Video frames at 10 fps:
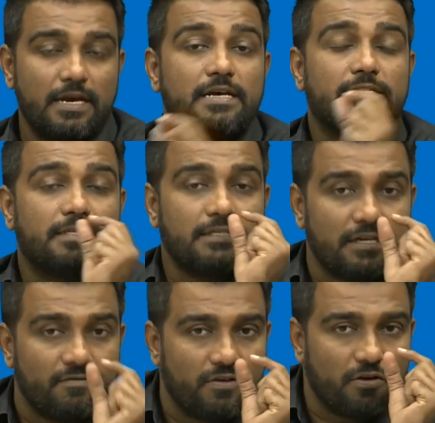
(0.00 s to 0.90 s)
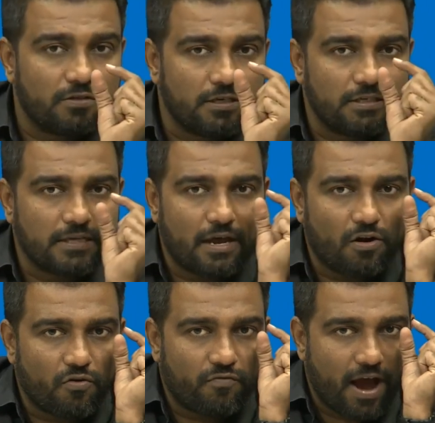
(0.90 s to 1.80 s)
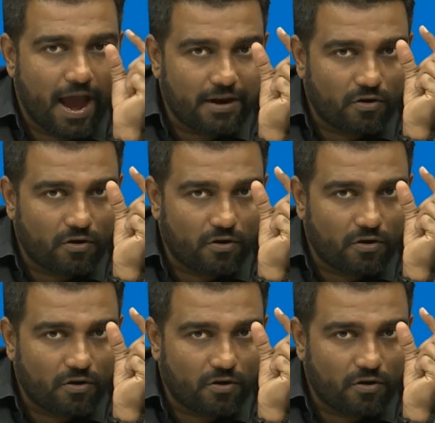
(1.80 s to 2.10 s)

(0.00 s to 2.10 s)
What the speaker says: certain VOCs are of higher